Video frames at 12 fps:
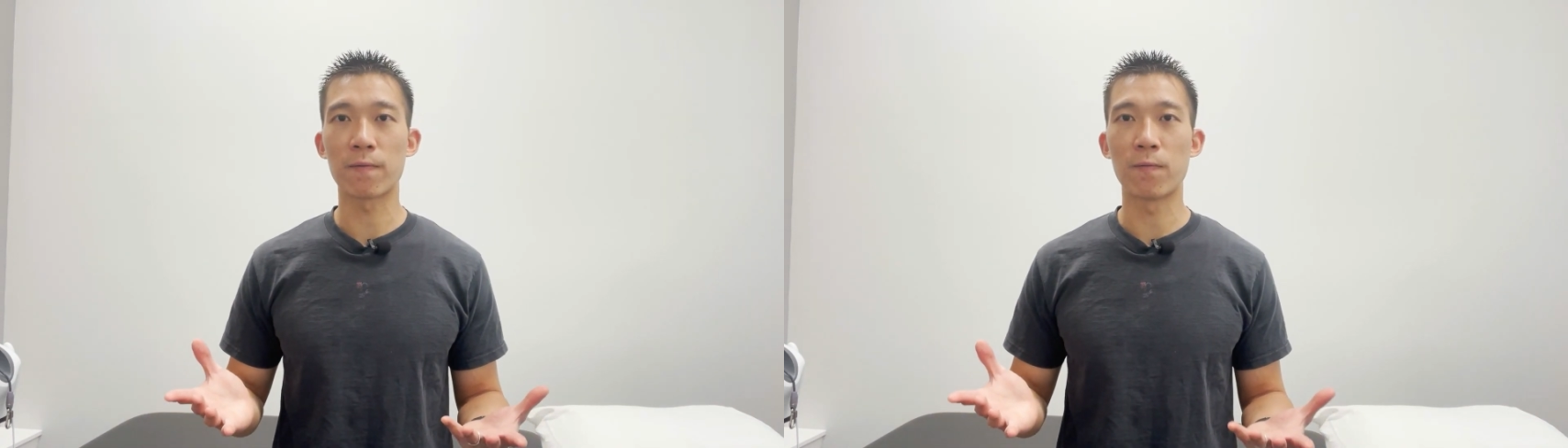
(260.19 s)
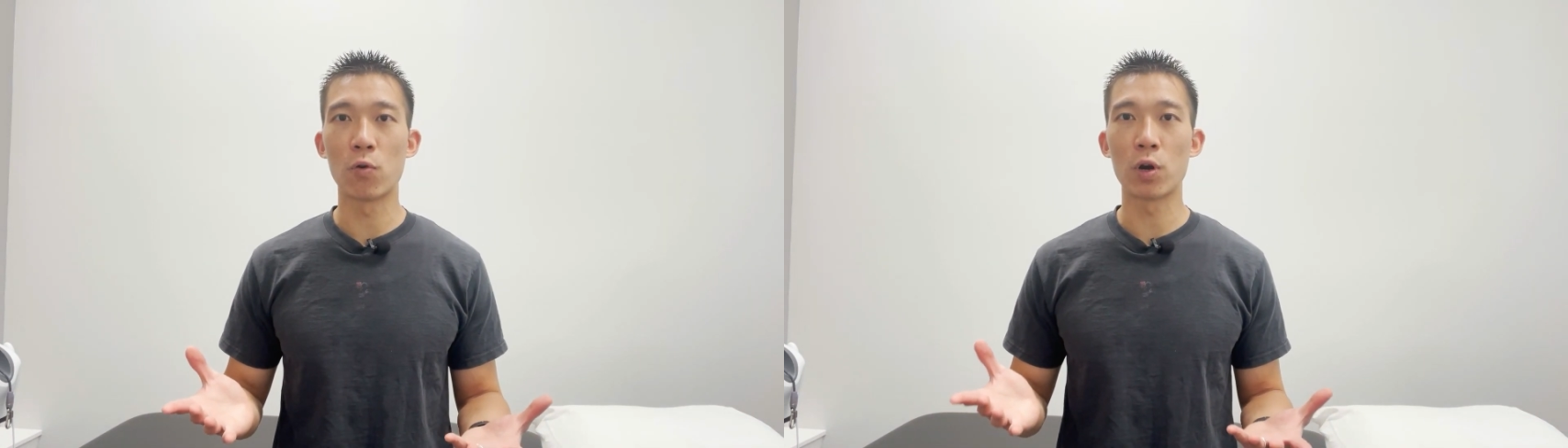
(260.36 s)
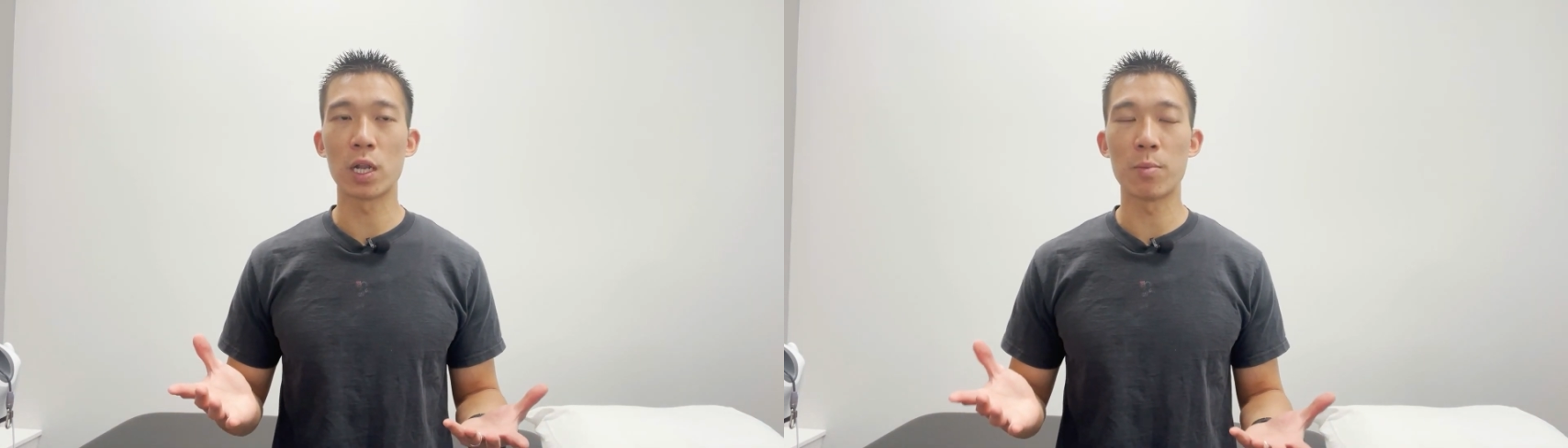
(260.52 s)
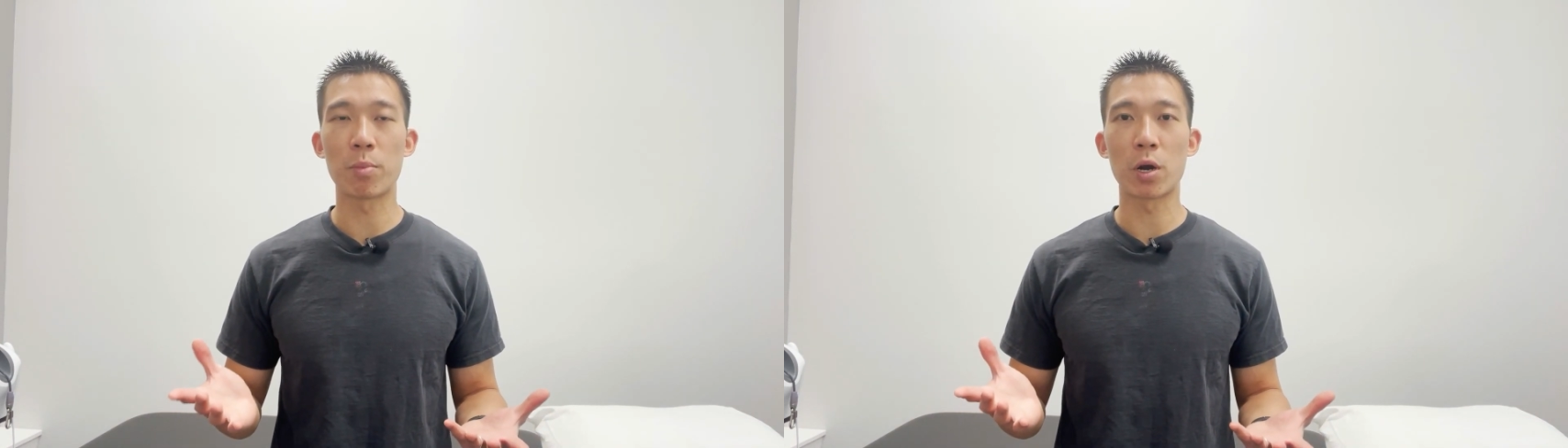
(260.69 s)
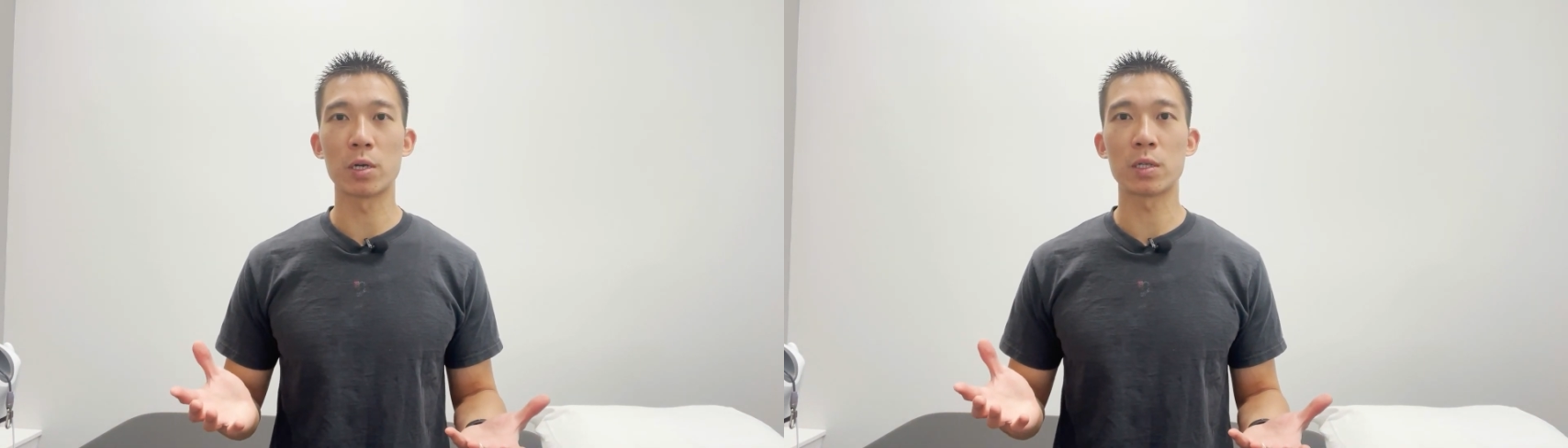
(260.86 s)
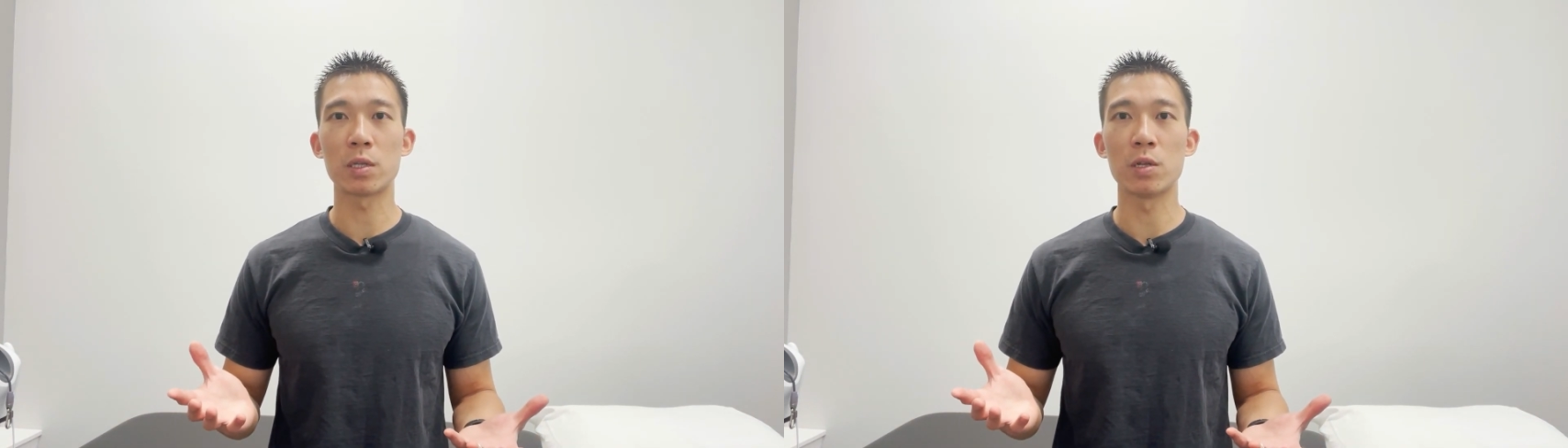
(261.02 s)
for
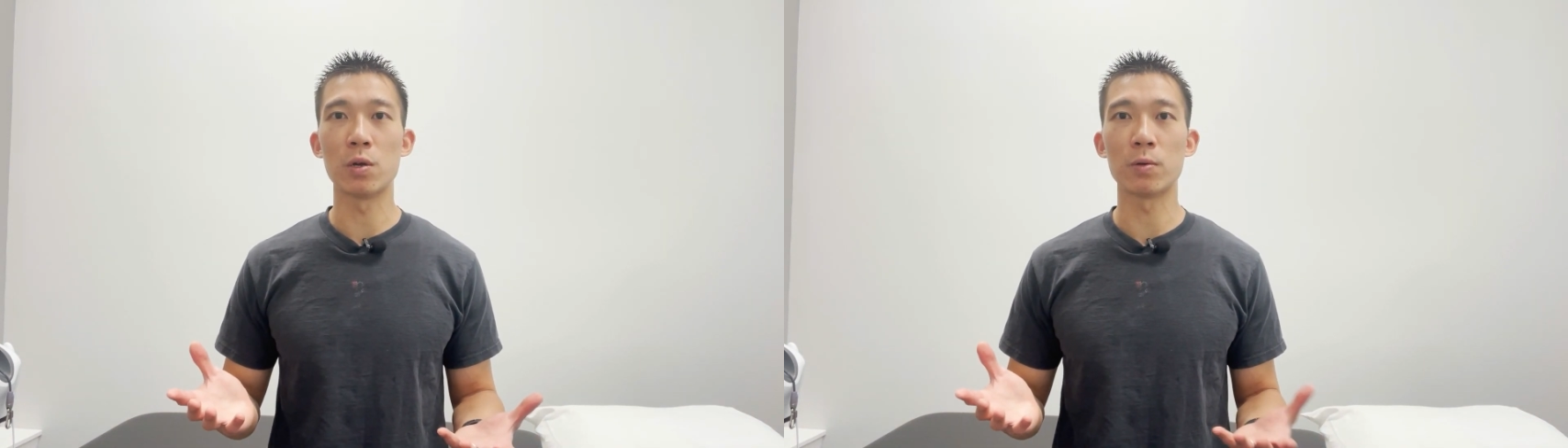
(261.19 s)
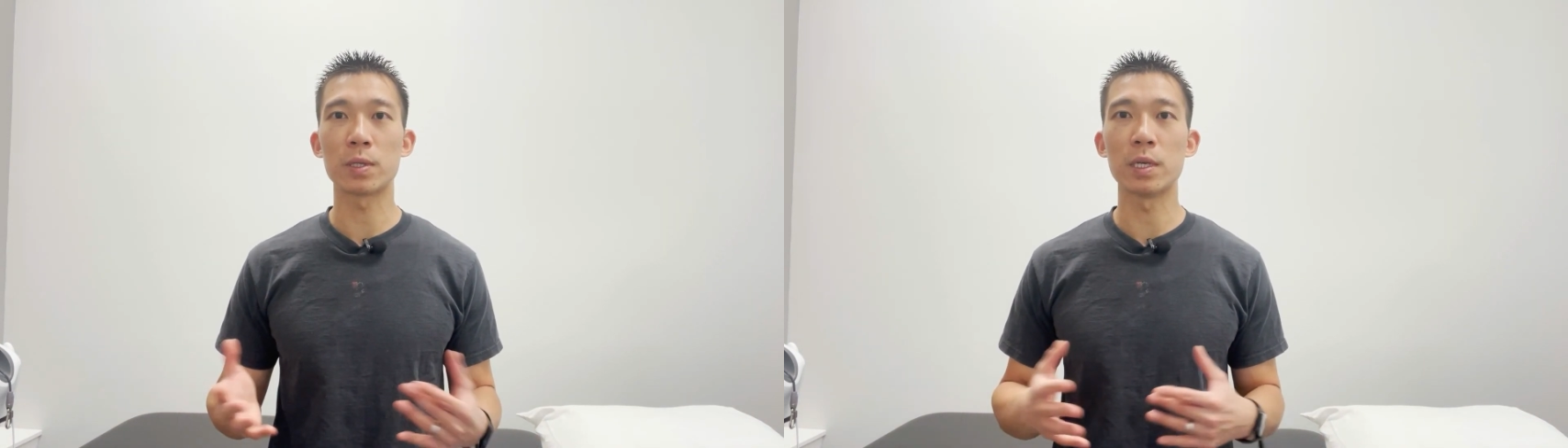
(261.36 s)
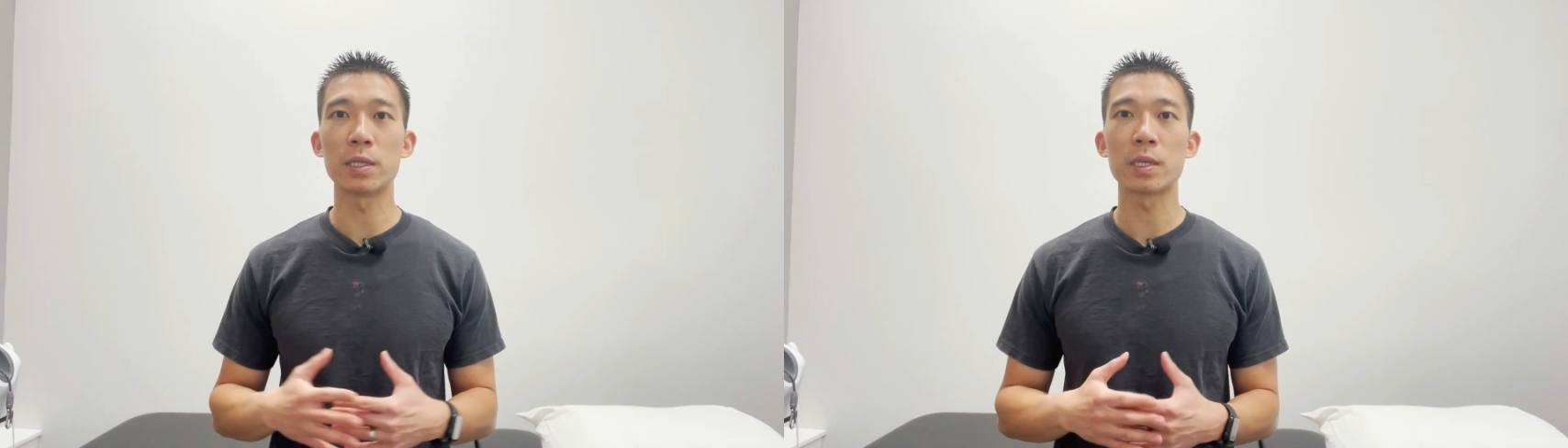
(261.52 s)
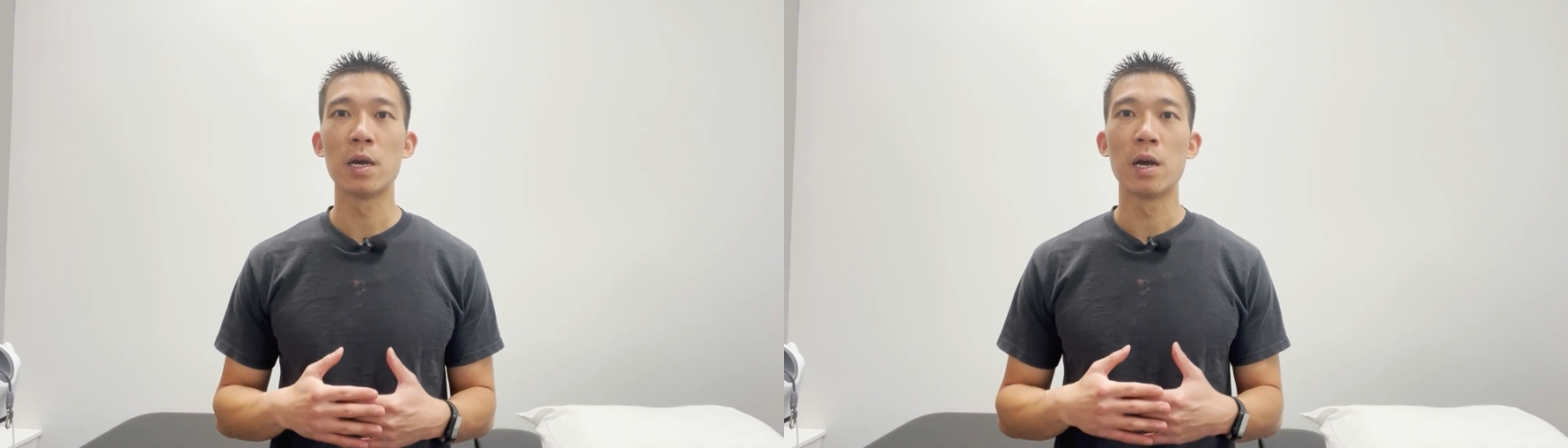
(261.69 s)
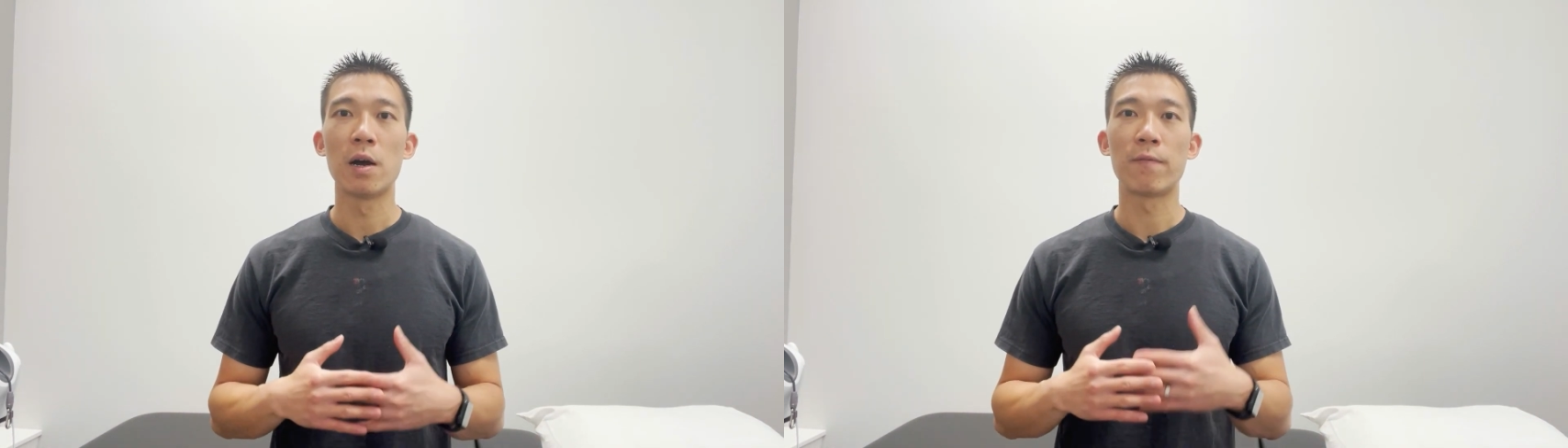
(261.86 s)
lumbar stenosis